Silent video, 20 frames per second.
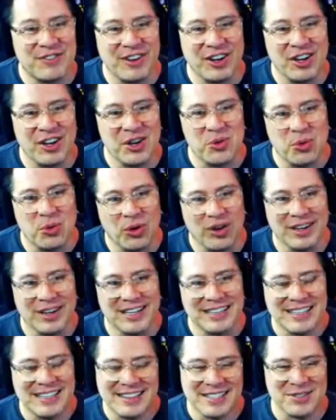very
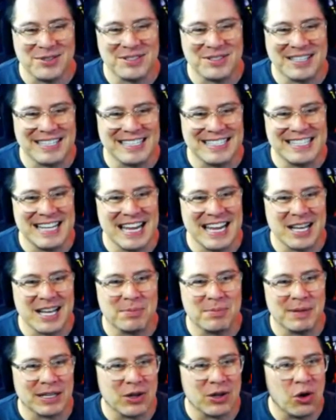worried that this was going to take
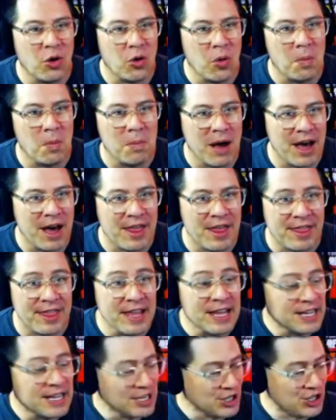up like a whole month
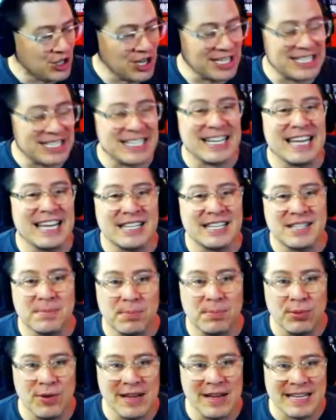just to get it
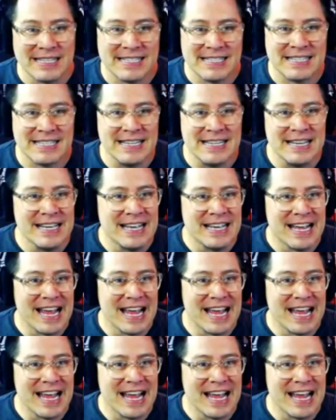to print.